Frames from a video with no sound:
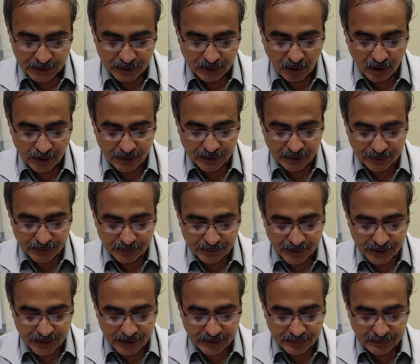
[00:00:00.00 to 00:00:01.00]
In order
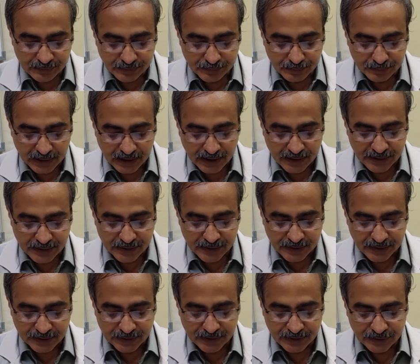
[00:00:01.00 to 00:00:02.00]
to drain bladder
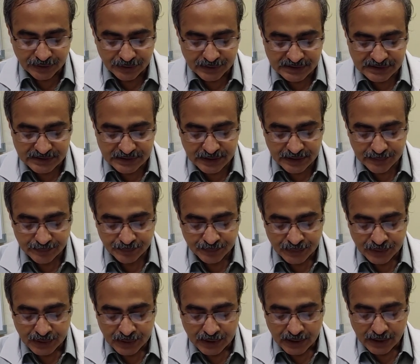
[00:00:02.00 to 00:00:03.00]
continuously
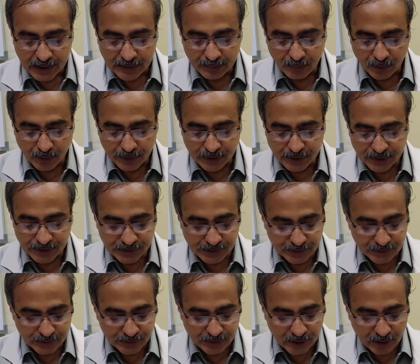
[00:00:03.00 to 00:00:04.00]
and monitor
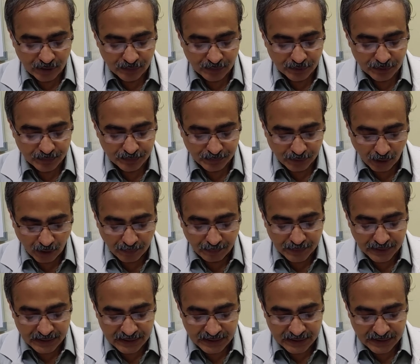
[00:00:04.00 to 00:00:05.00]
urine output
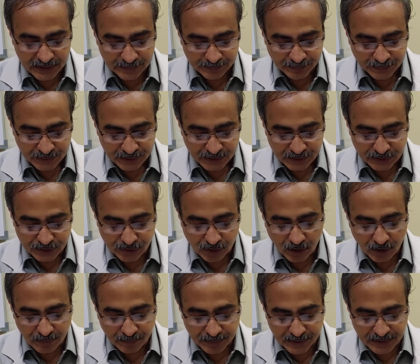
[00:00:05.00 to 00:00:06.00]
properly
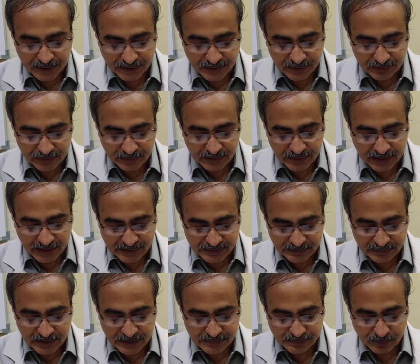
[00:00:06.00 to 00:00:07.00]
intraoperatively
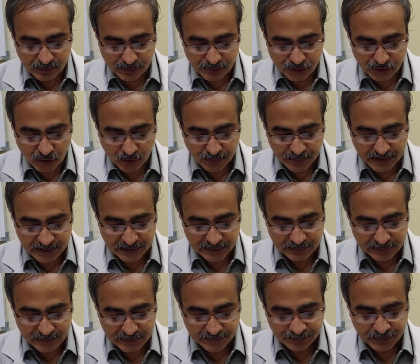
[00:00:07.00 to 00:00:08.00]
as well as
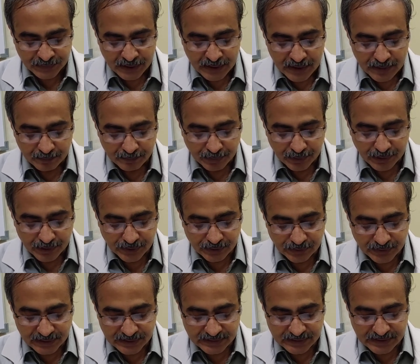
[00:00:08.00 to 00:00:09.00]
postoperatively,
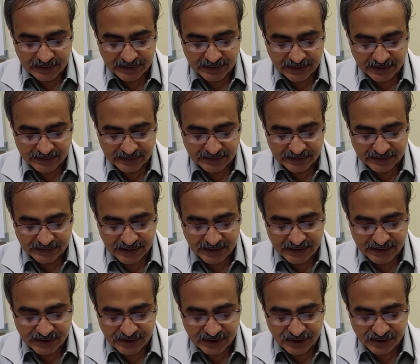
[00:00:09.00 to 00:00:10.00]
per-urethral
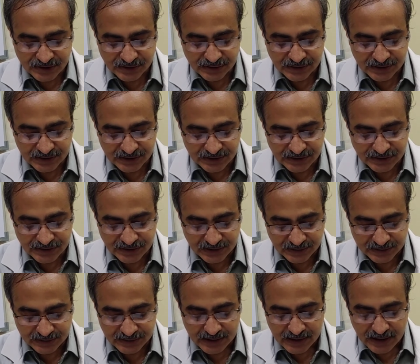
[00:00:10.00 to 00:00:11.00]
catheterization is
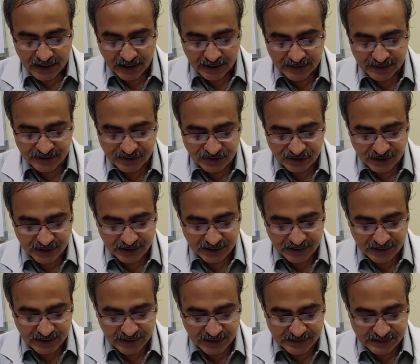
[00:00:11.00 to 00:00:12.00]
done under
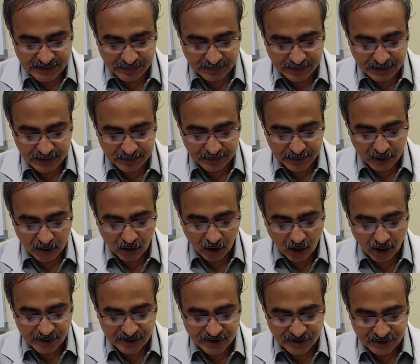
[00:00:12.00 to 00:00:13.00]
strict aseptic
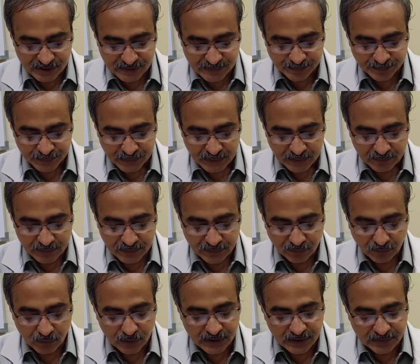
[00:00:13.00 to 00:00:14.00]
precaution with
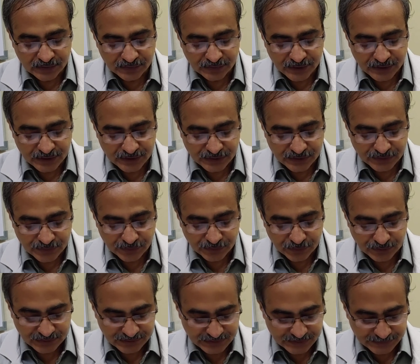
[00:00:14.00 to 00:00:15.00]
14 French
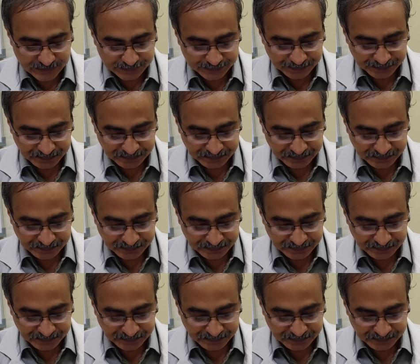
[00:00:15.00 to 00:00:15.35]
fluids.